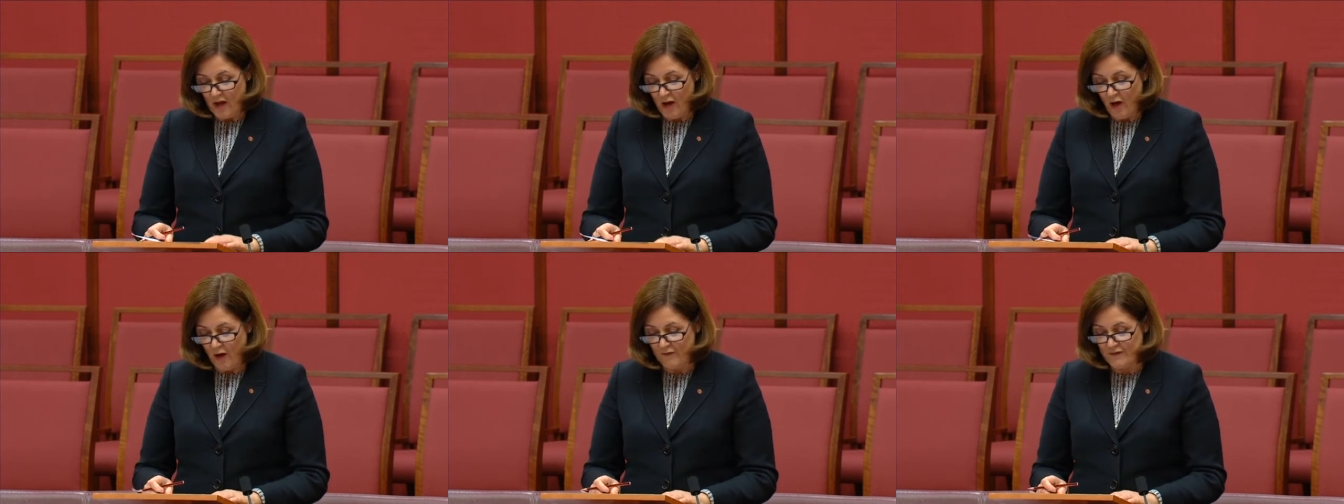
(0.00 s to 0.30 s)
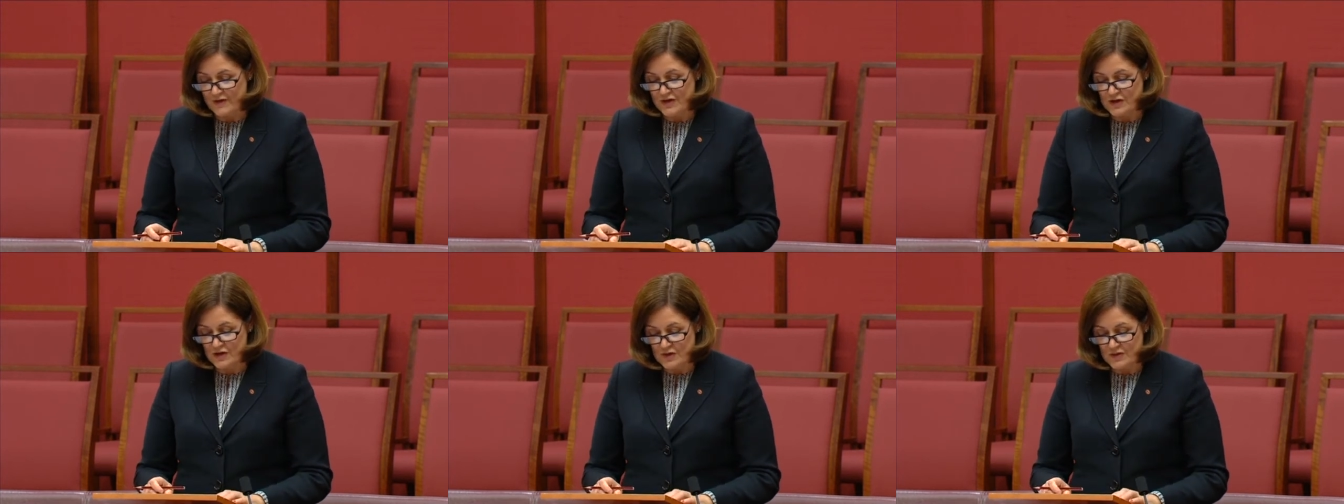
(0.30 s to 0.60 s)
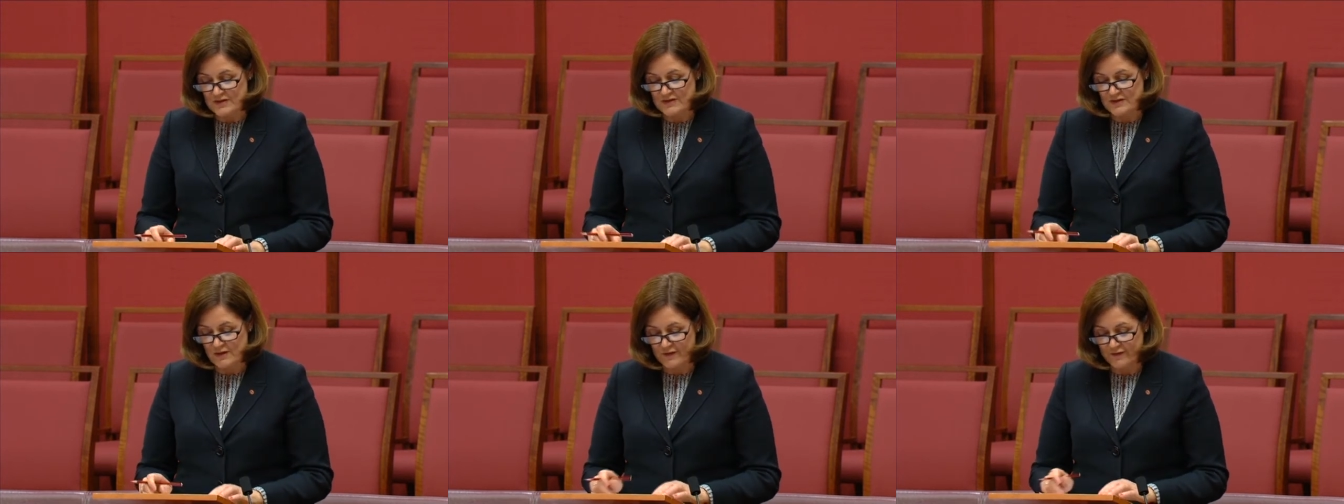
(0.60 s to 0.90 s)
of the
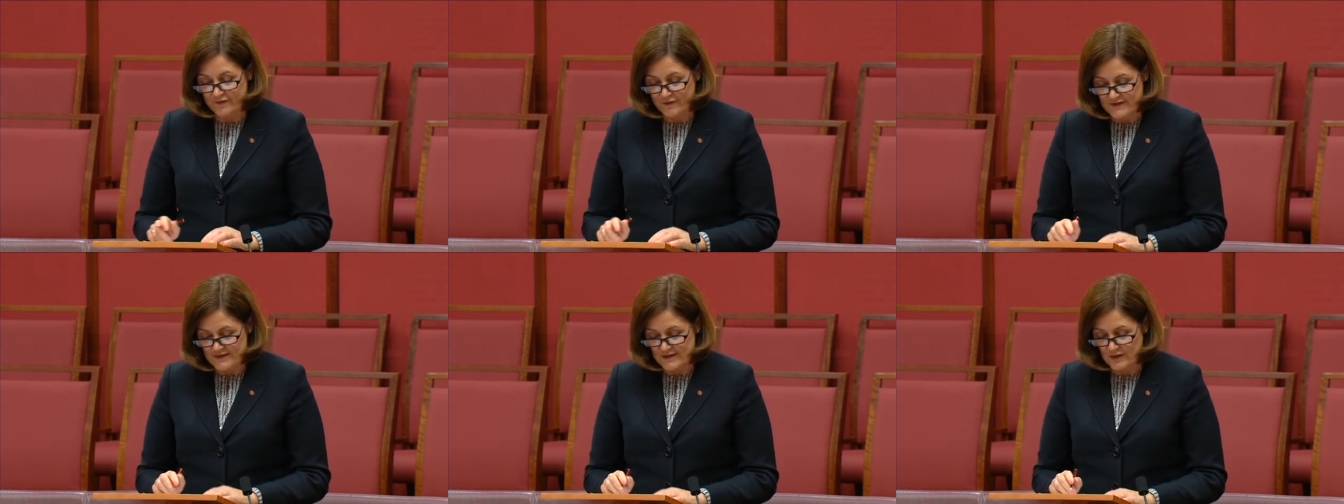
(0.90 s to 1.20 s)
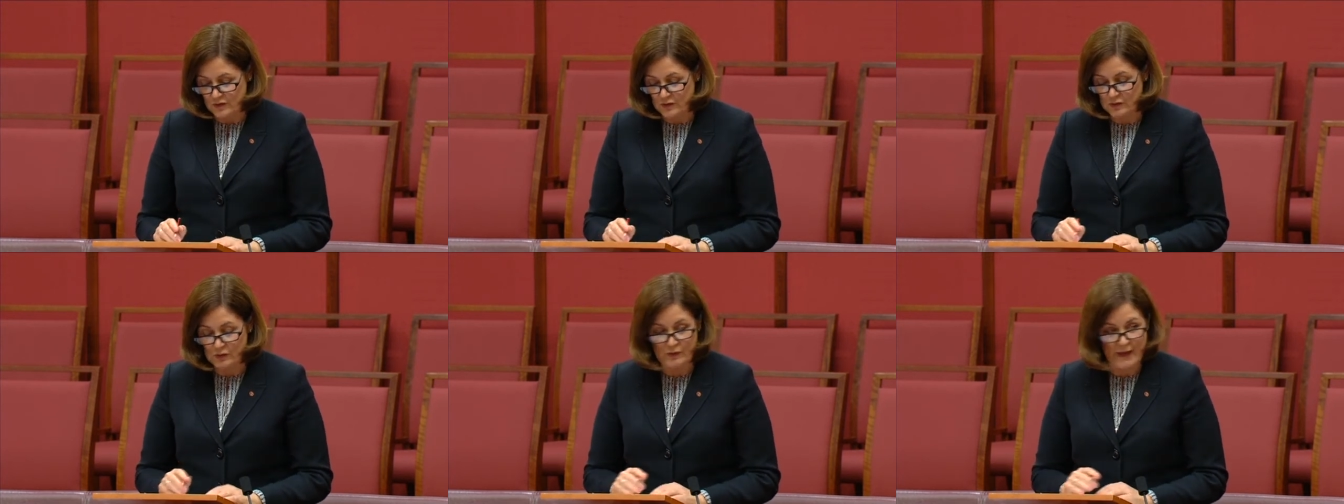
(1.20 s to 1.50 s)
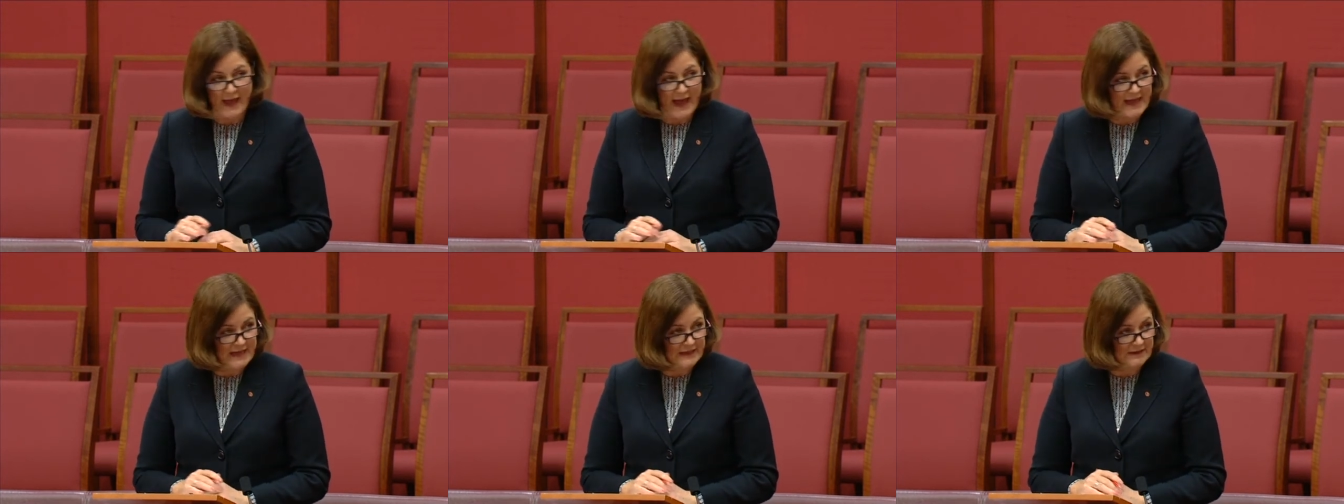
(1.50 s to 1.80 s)
use of physical
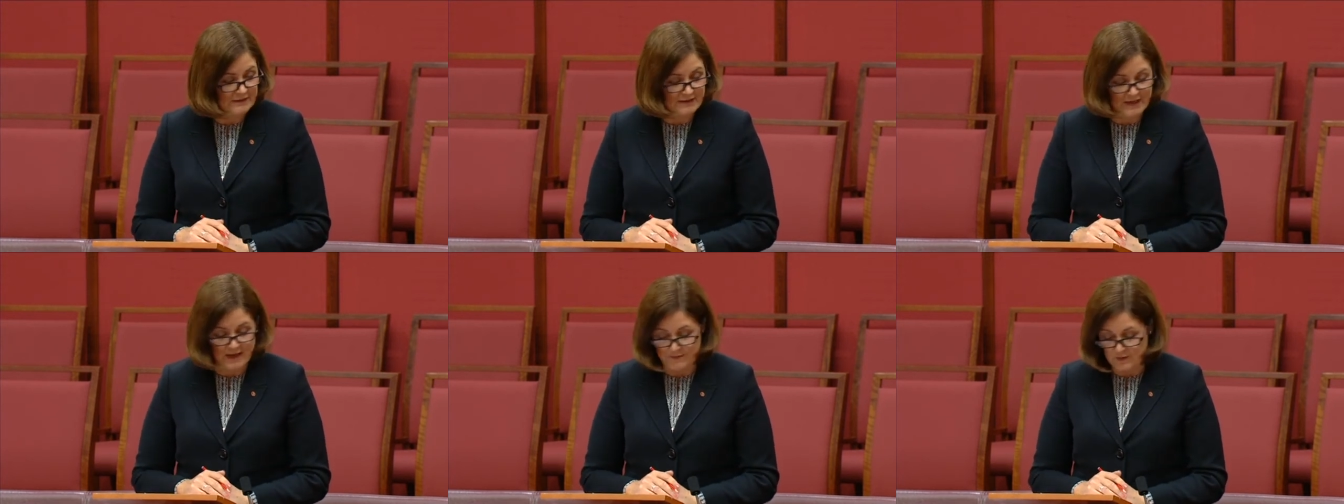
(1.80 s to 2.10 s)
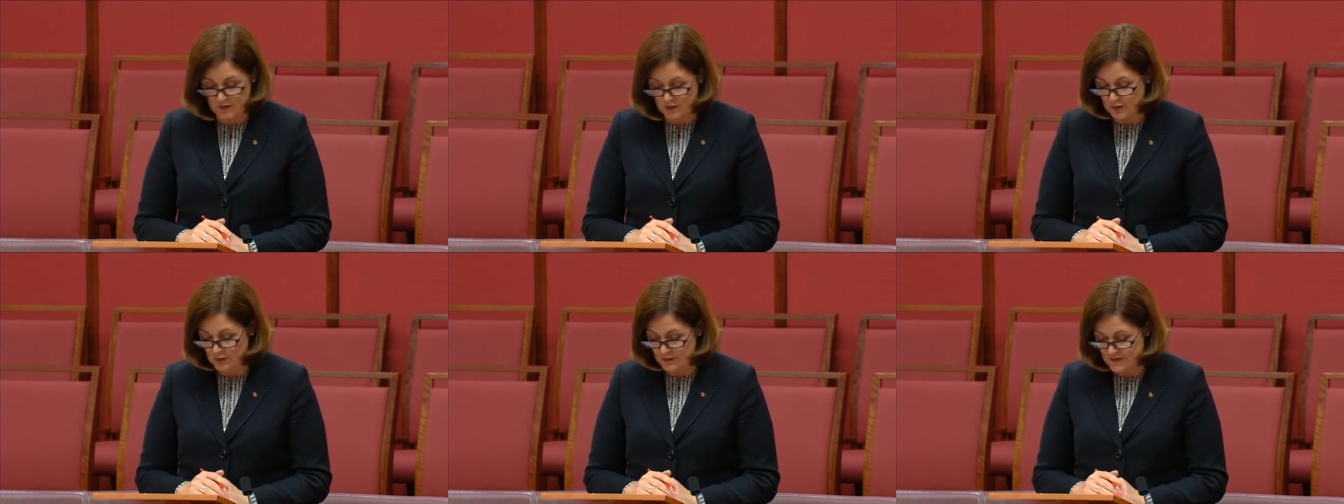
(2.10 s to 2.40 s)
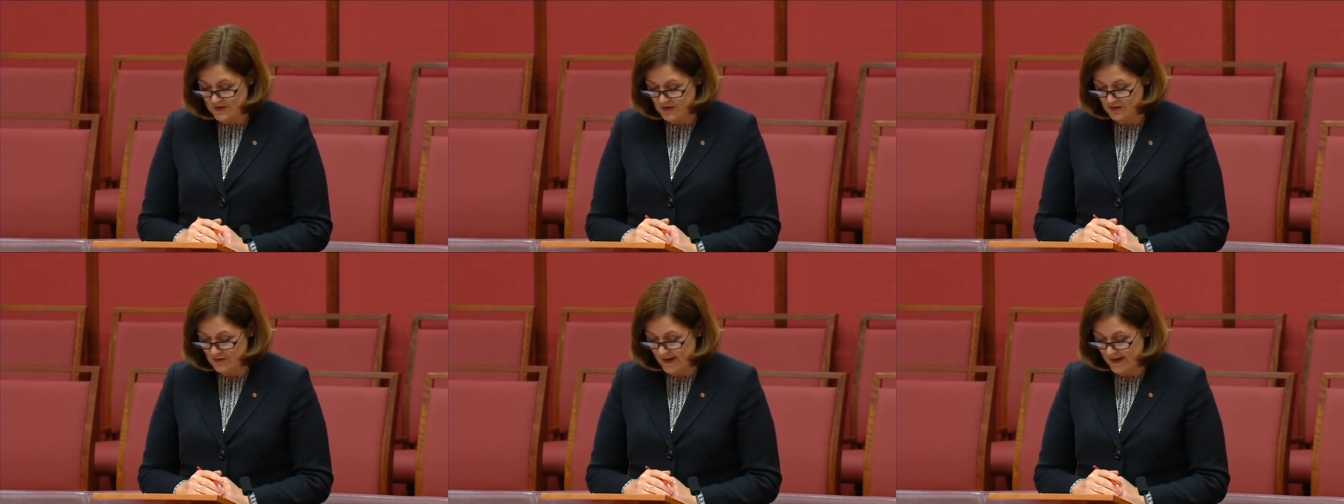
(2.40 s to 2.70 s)
and chemical
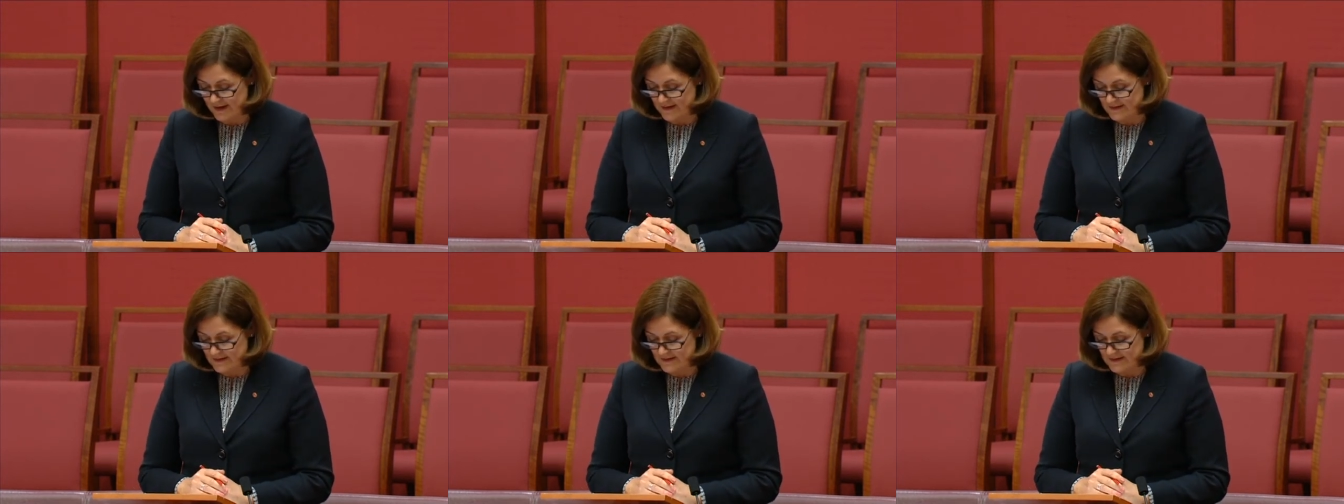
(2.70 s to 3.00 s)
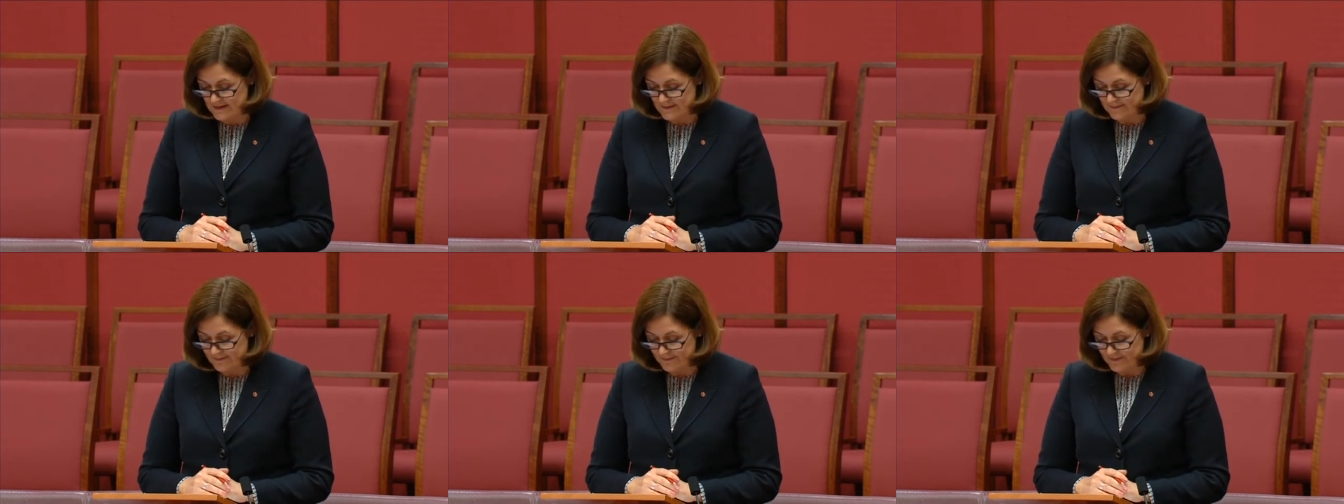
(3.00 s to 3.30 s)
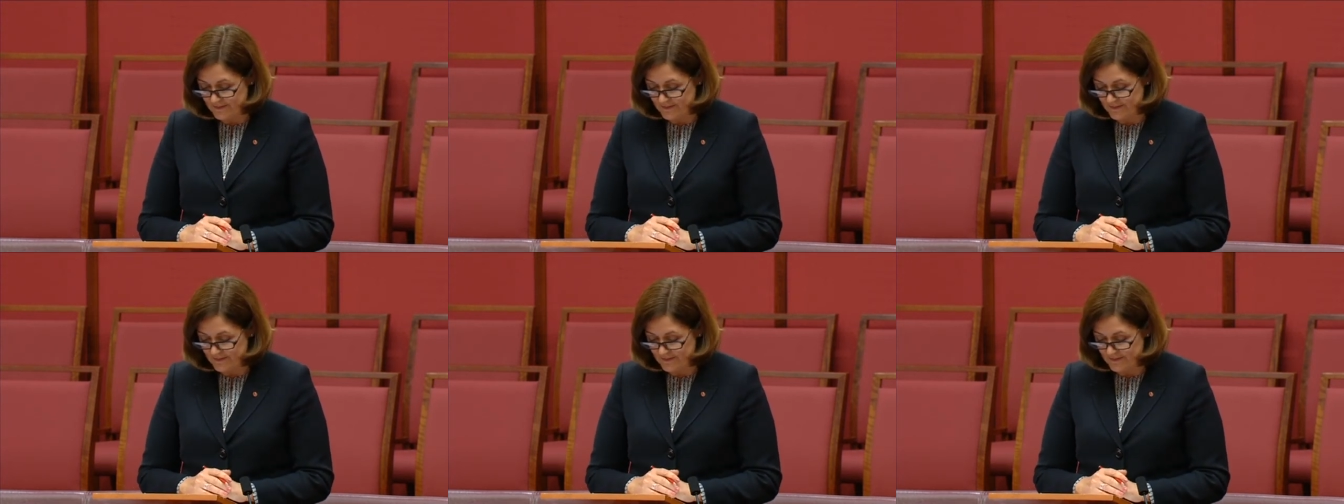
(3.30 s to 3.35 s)
restraints.